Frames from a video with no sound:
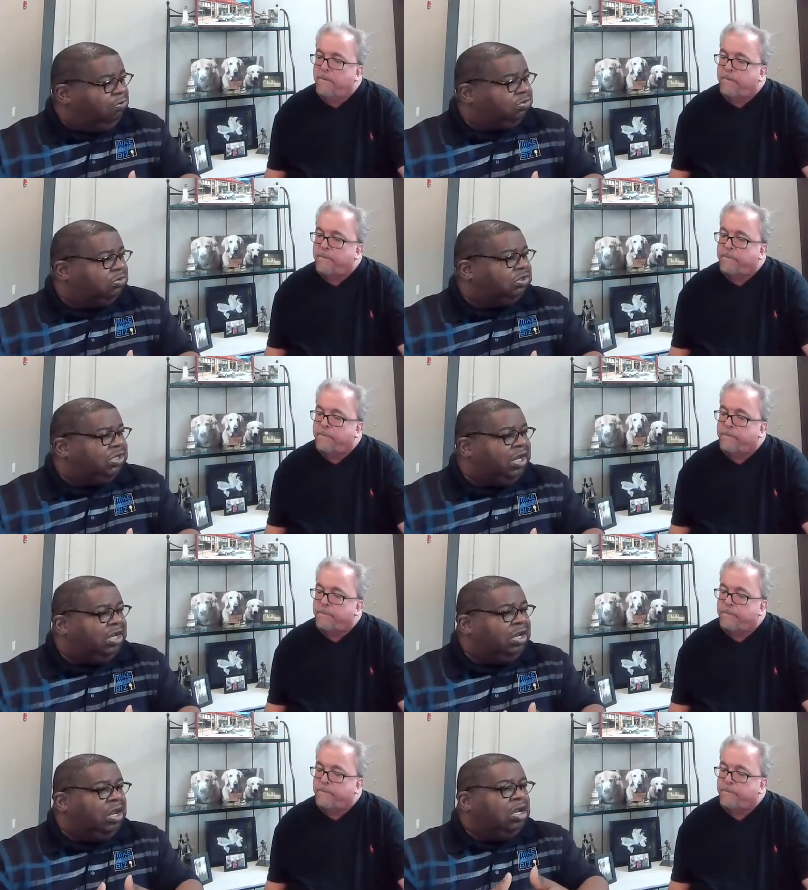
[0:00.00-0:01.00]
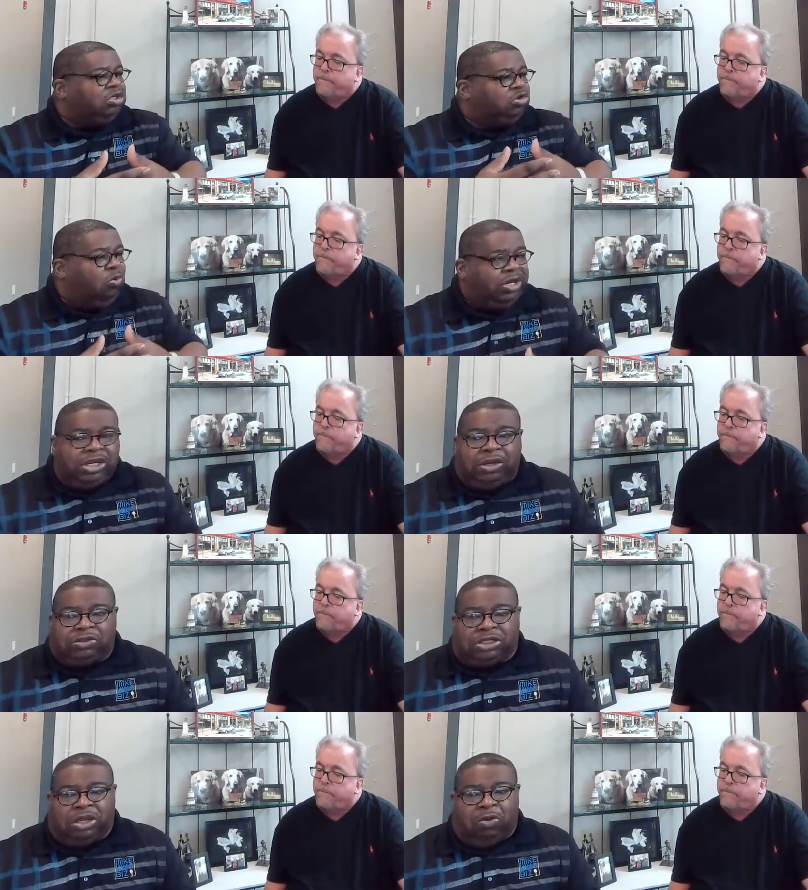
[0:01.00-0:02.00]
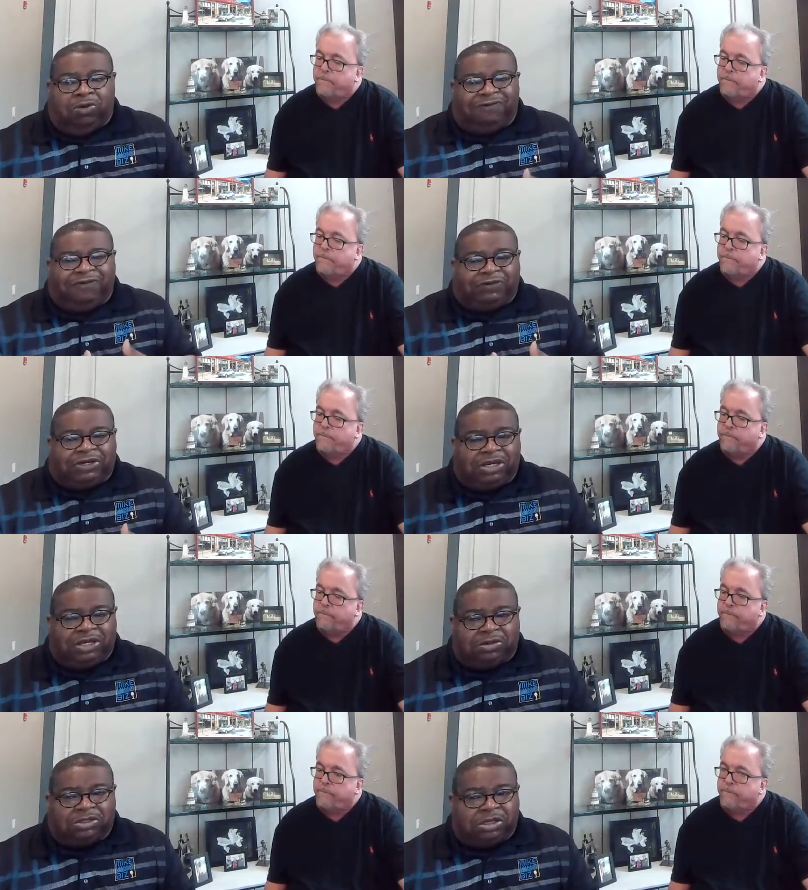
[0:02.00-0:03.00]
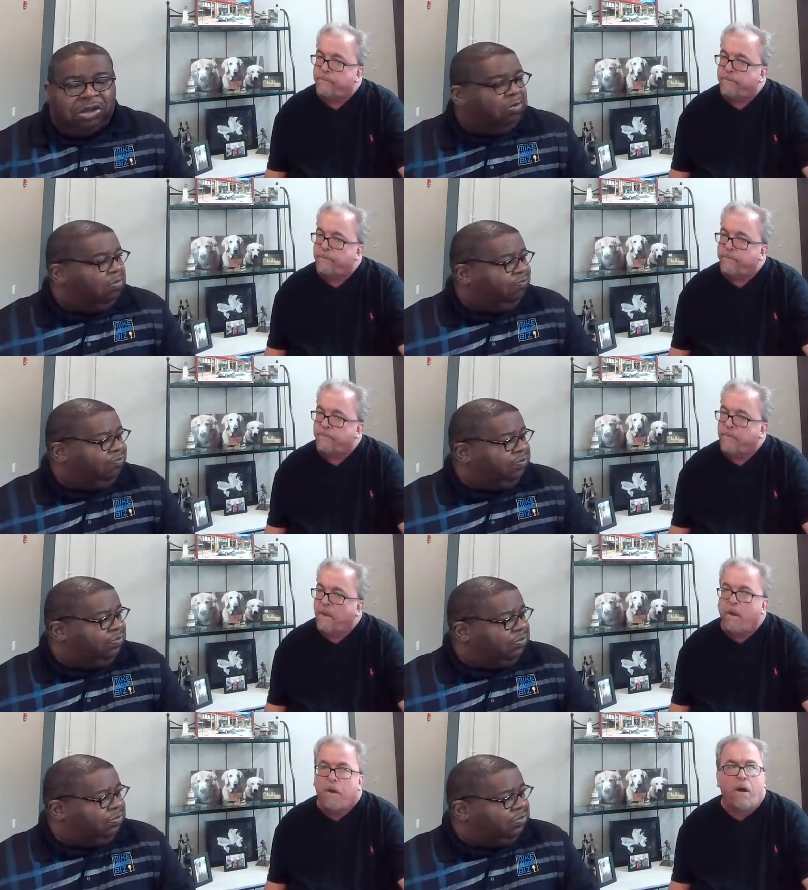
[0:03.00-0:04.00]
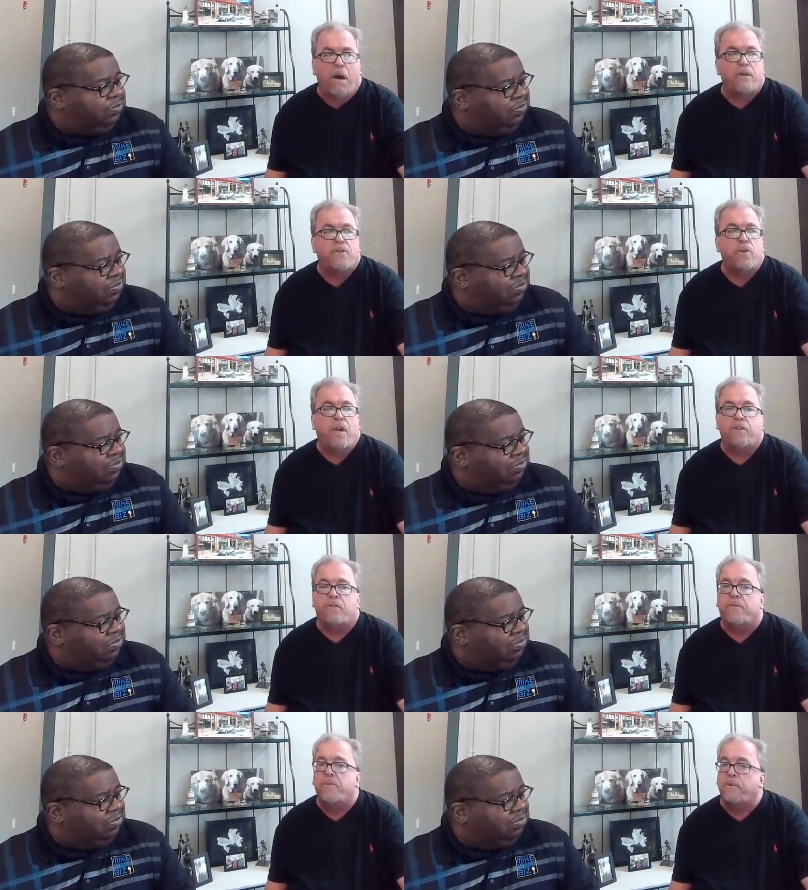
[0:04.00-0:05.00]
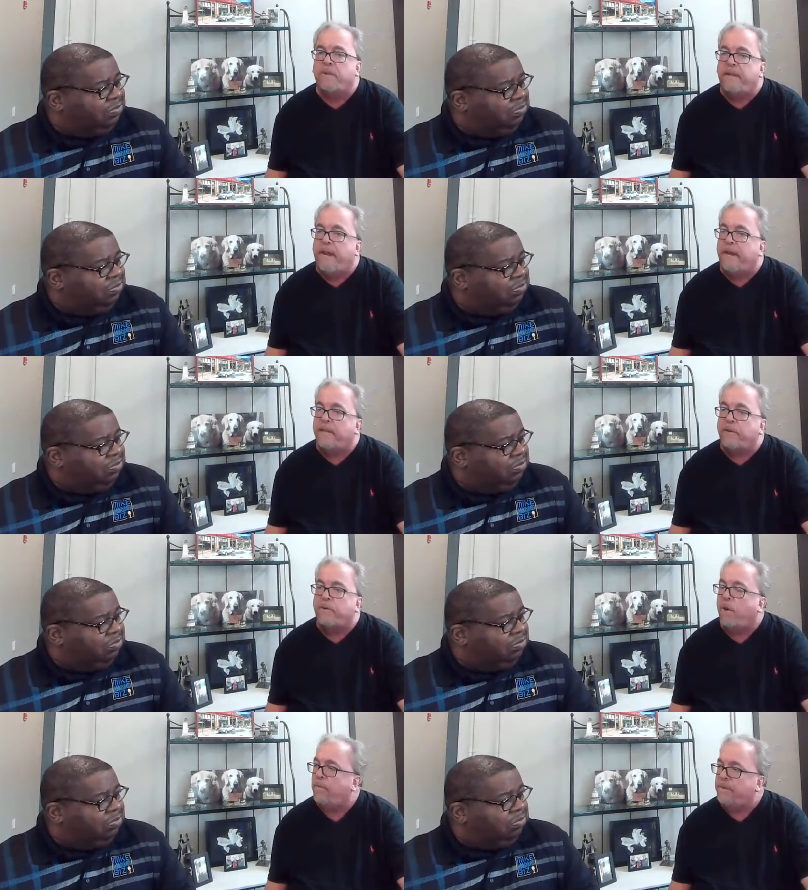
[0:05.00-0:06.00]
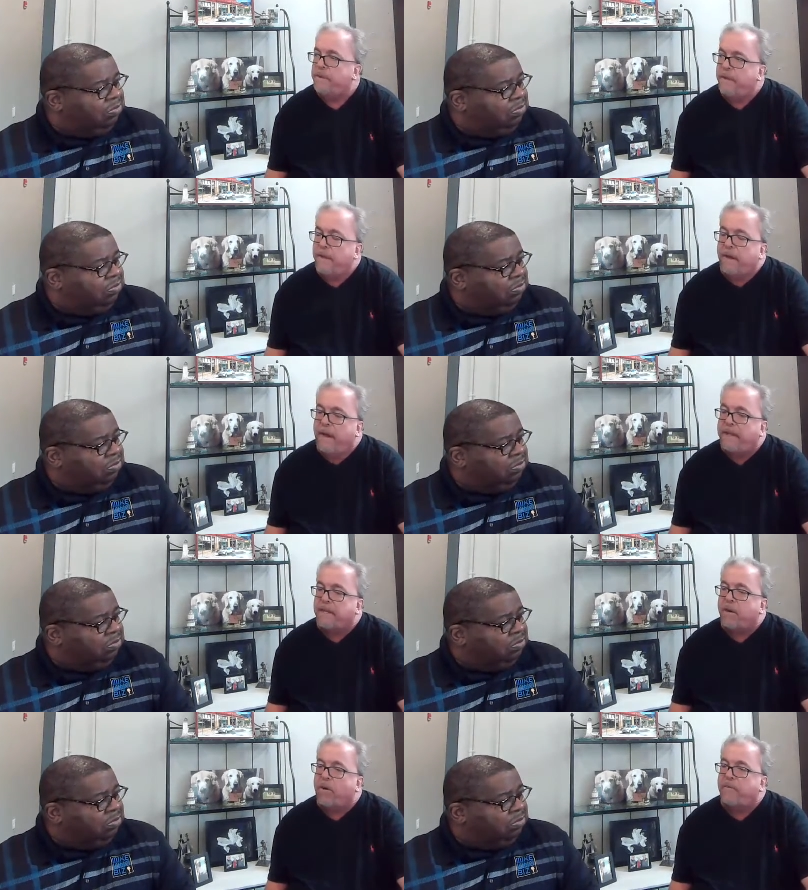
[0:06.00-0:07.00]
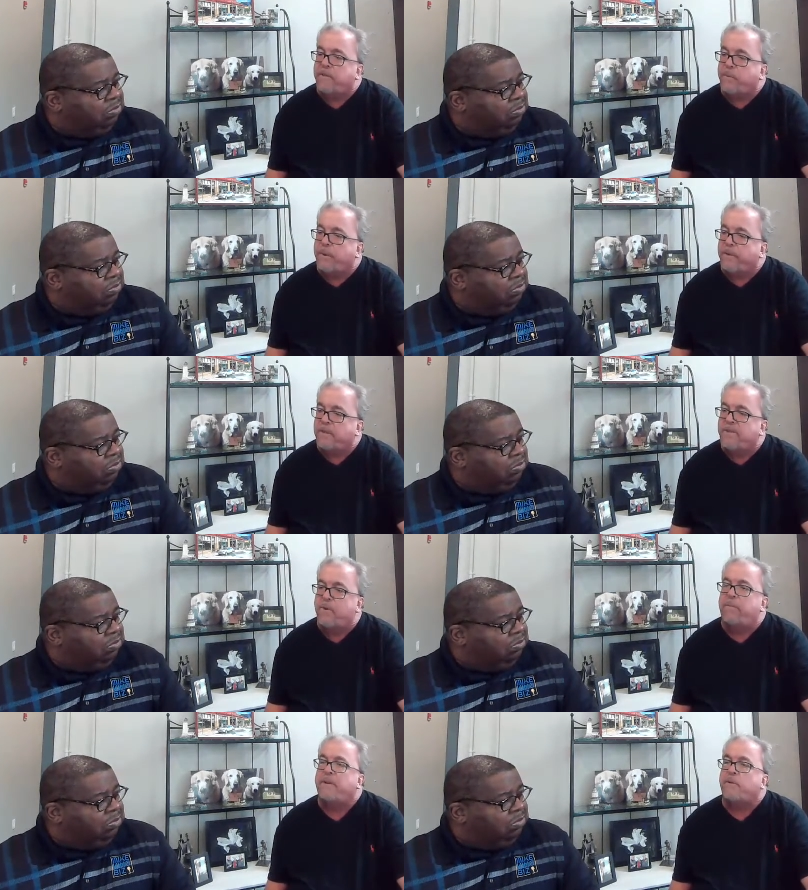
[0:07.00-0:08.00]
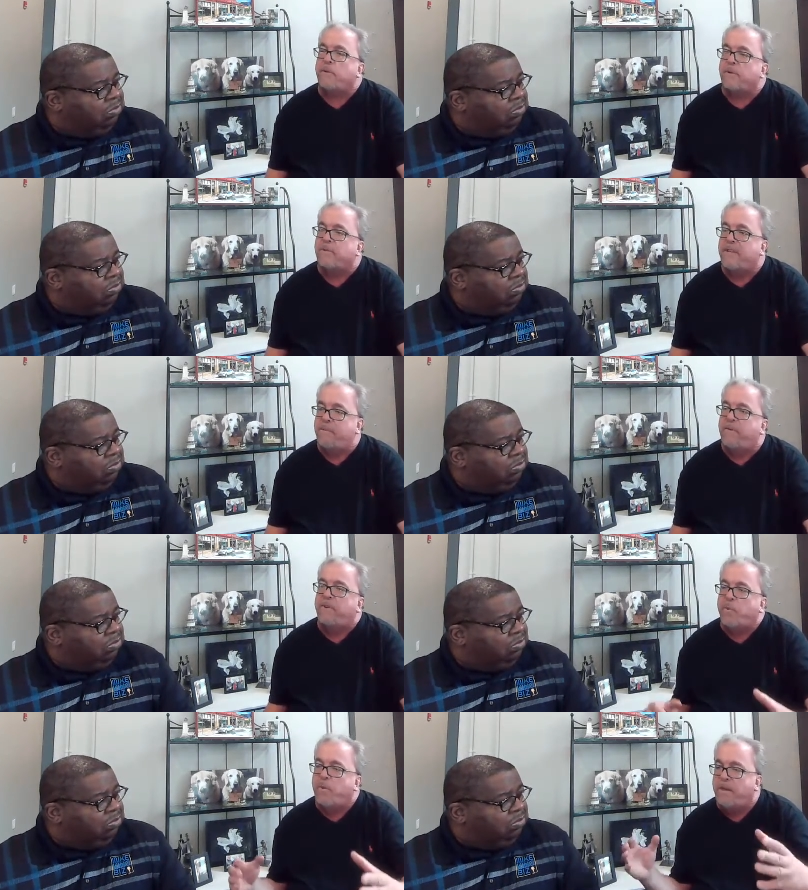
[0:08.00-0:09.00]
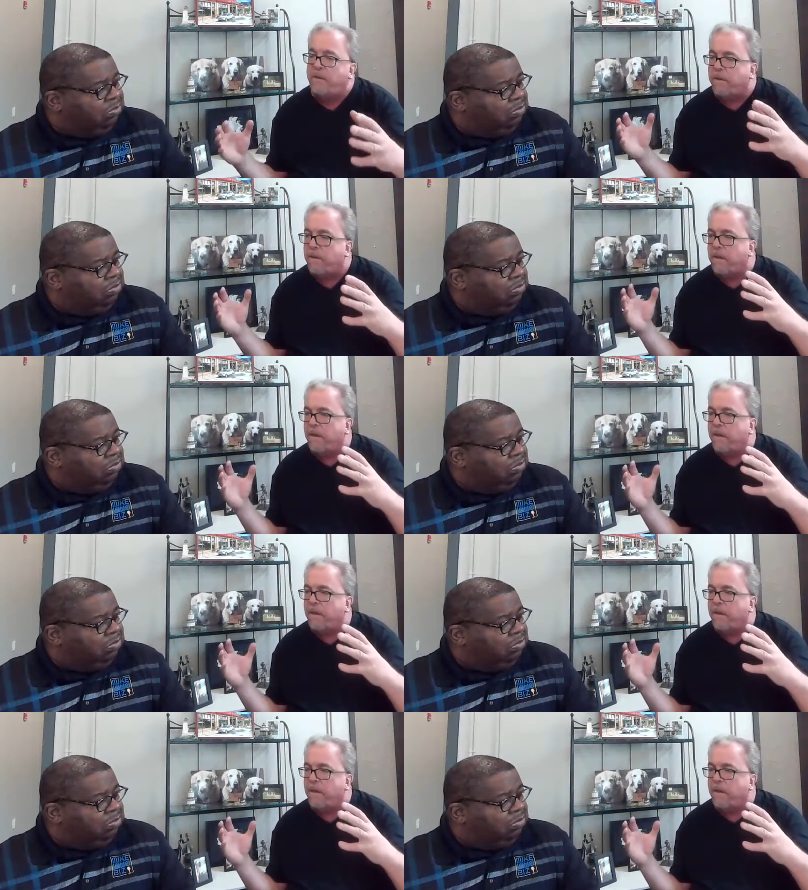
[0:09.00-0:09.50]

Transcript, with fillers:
Speaker 1: opposed to say 20 years ago or 15 years ago?
Speaker 2: Oh, it's changed sooner than that. You know, COVID. I think COVID has rewritten so many rules, some of which we